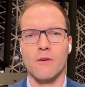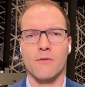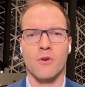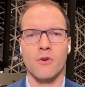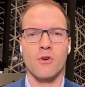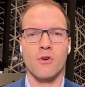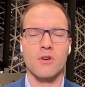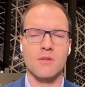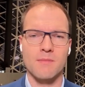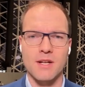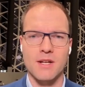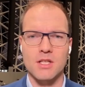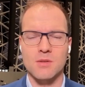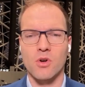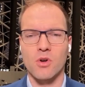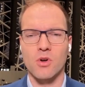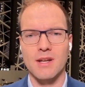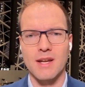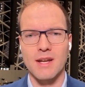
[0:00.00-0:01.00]
We have heard
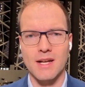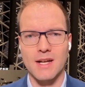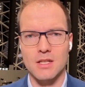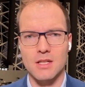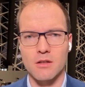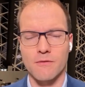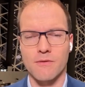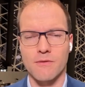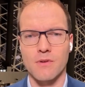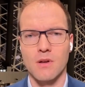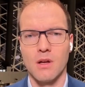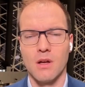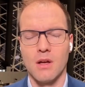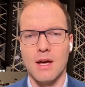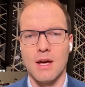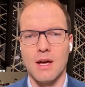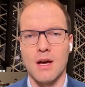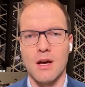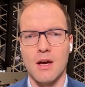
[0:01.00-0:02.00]
much more negative
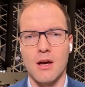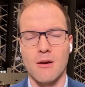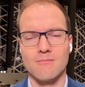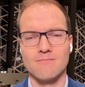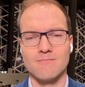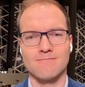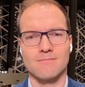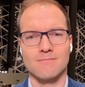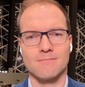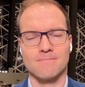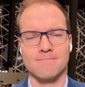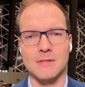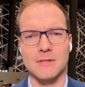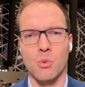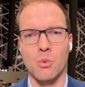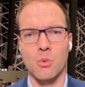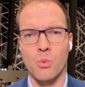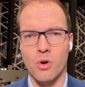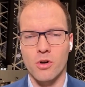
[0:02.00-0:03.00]

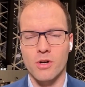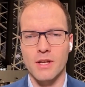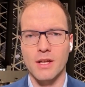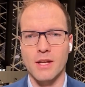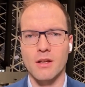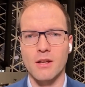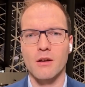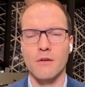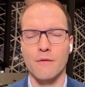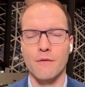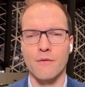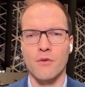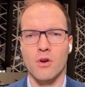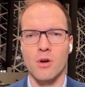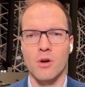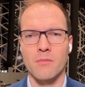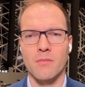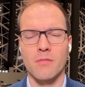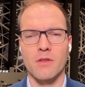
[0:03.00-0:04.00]
wording
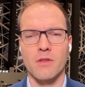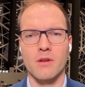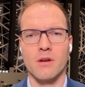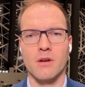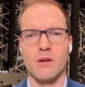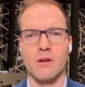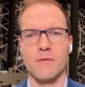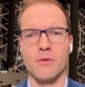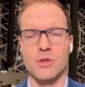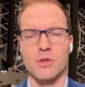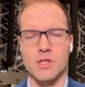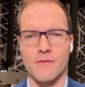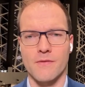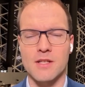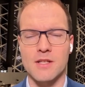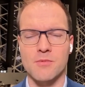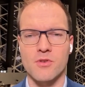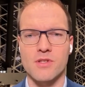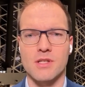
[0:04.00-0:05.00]
from the future
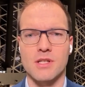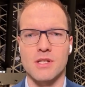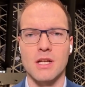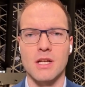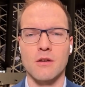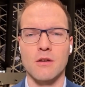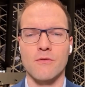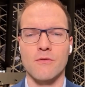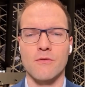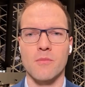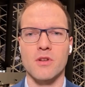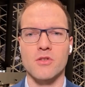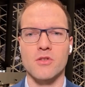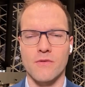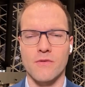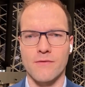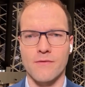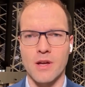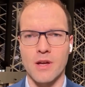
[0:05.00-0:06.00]
vice president, from
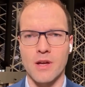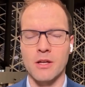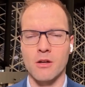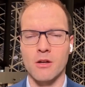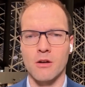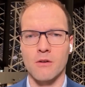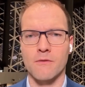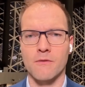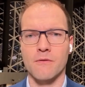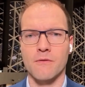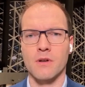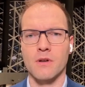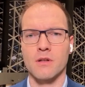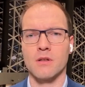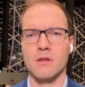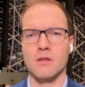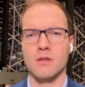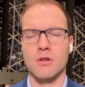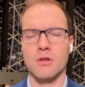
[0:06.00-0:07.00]
the family of
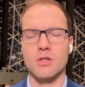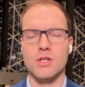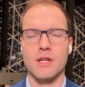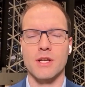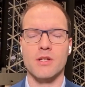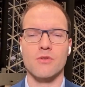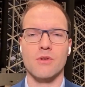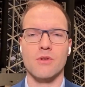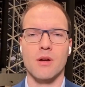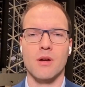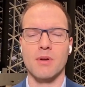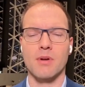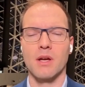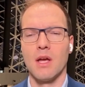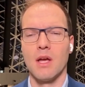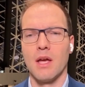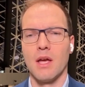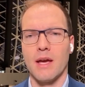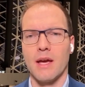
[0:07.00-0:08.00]
Donald J. Trump,
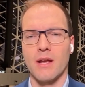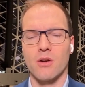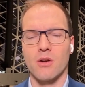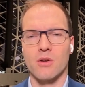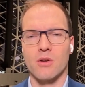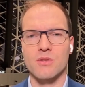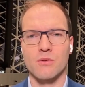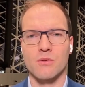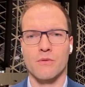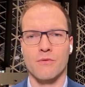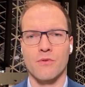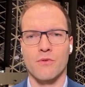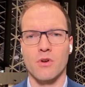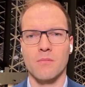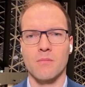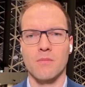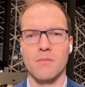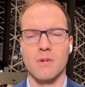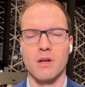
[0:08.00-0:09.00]
and also
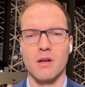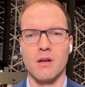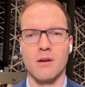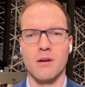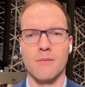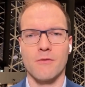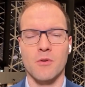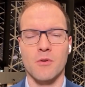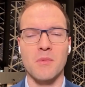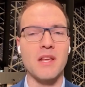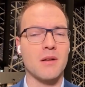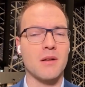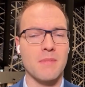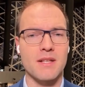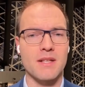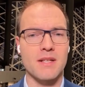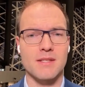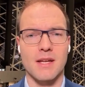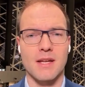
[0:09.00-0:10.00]
from
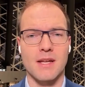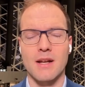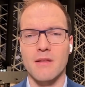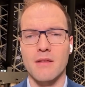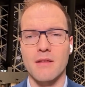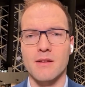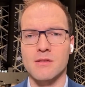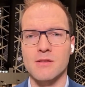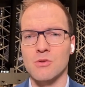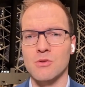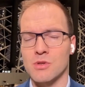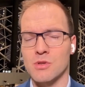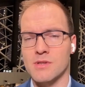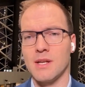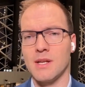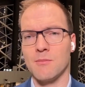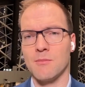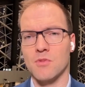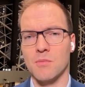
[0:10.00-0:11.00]
Elon Musk and others who
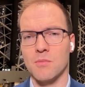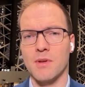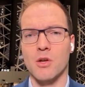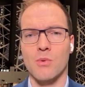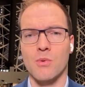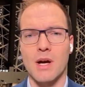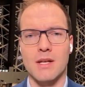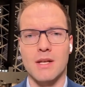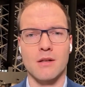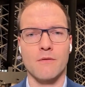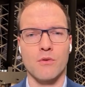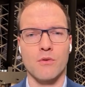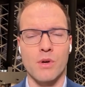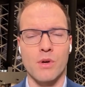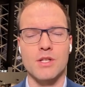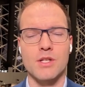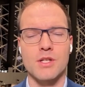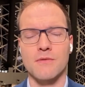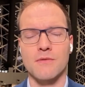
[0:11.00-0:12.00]
seem to be quite
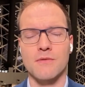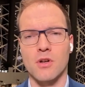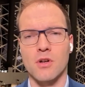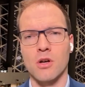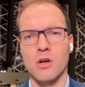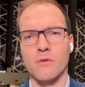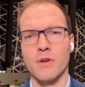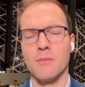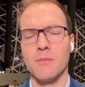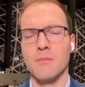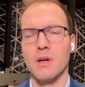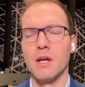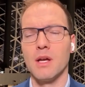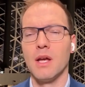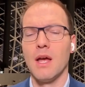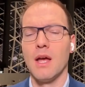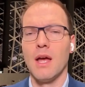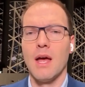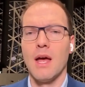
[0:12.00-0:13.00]
influential of him.
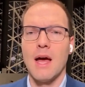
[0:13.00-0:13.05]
